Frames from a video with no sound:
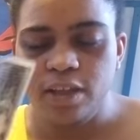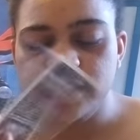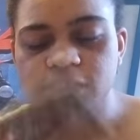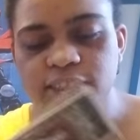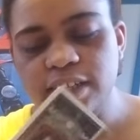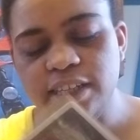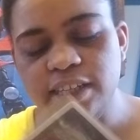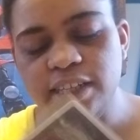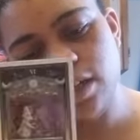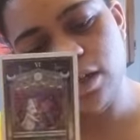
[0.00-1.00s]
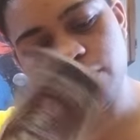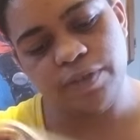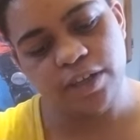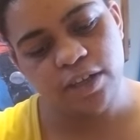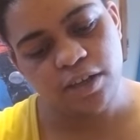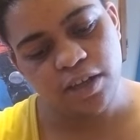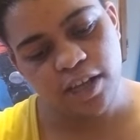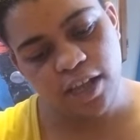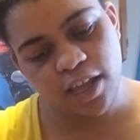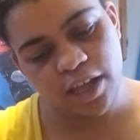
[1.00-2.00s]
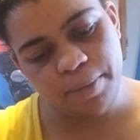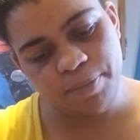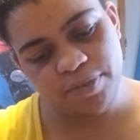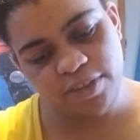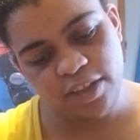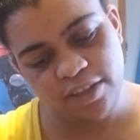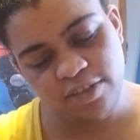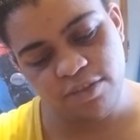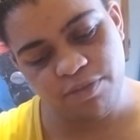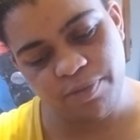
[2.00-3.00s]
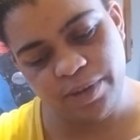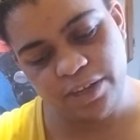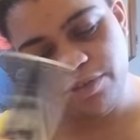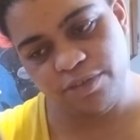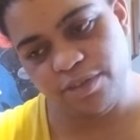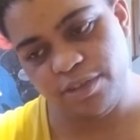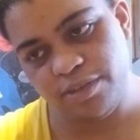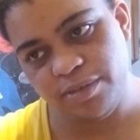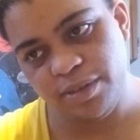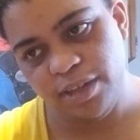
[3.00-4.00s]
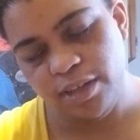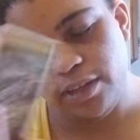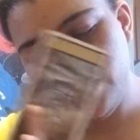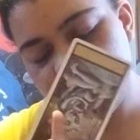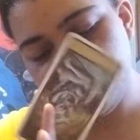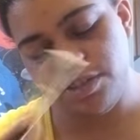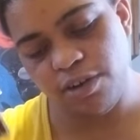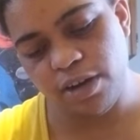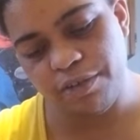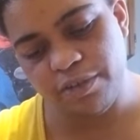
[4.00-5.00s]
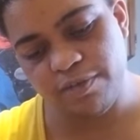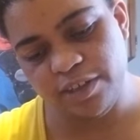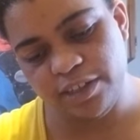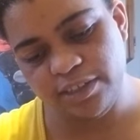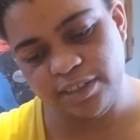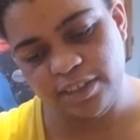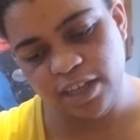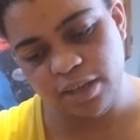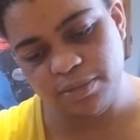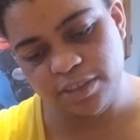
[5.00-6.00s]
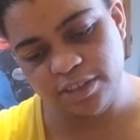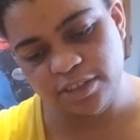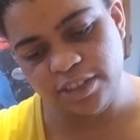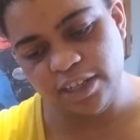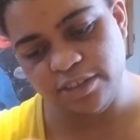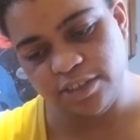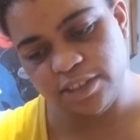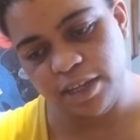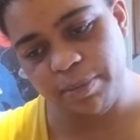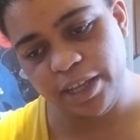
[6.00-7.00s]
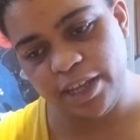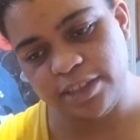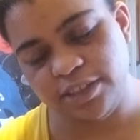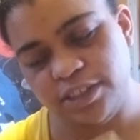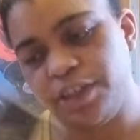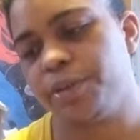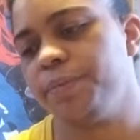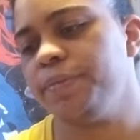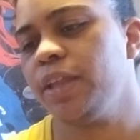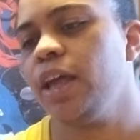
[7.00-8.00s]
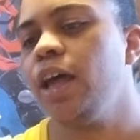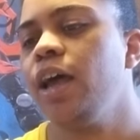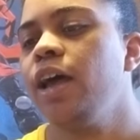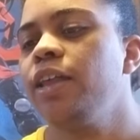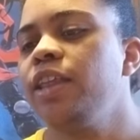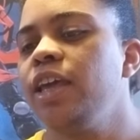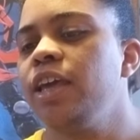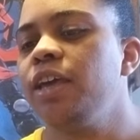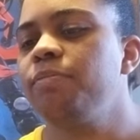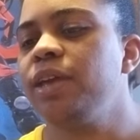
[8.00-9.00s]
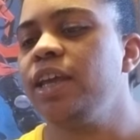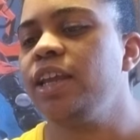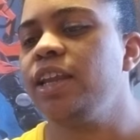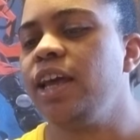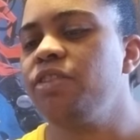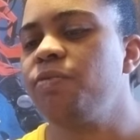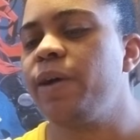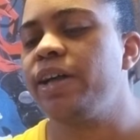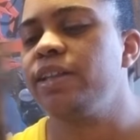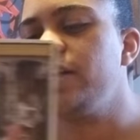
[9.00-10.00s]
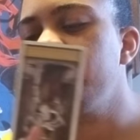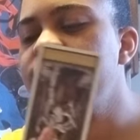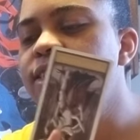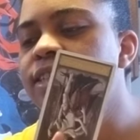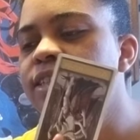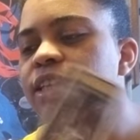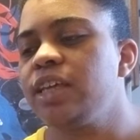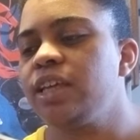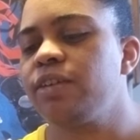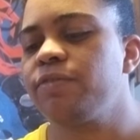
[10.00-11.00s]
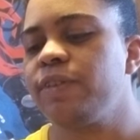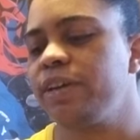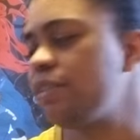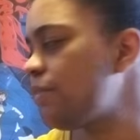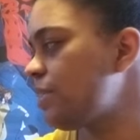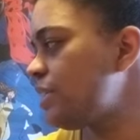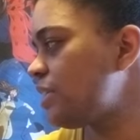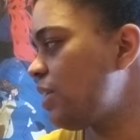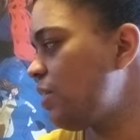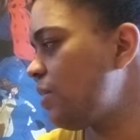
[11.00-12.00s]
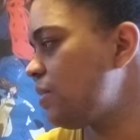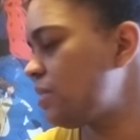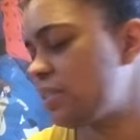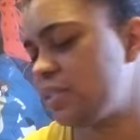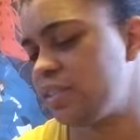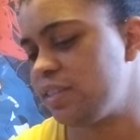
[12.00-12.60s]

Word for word: Six of Cups in the situation. The Star reverse in the obstacles and challenges coming against you. The beginning as well as the final result.